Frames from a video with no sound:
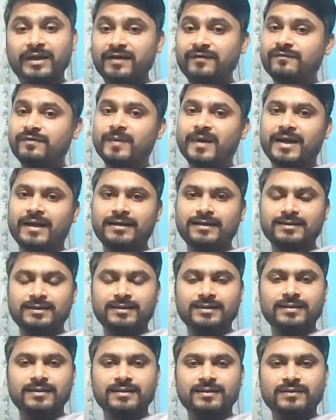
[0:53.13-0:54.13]
you are doing it from
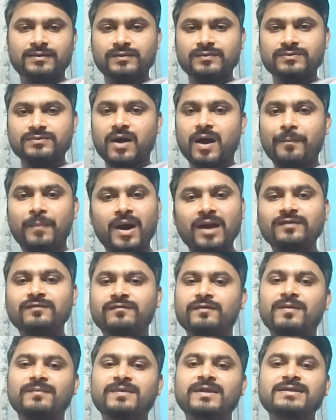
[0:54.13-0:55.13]
IIT Delhi. So
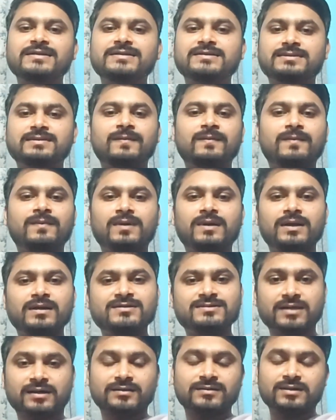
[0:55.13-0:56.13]
apart from this
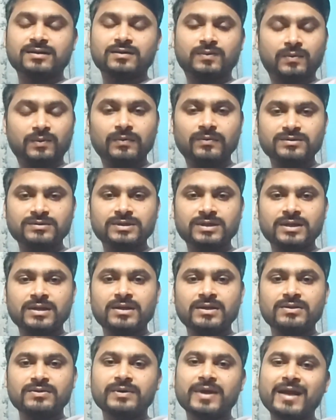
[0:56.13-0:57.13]
structured
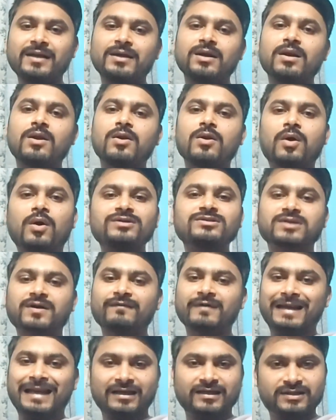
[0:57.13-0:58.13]
course, you get
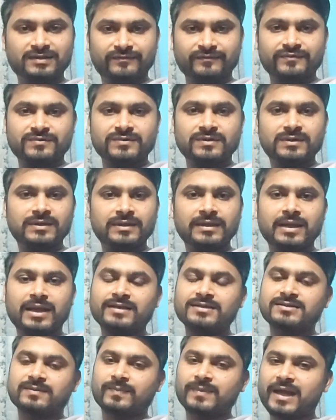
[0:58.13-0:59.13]
lots of electives
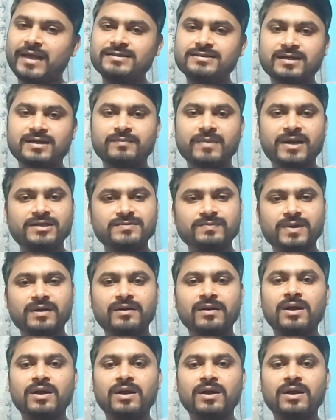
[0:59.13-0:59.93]
like supply chain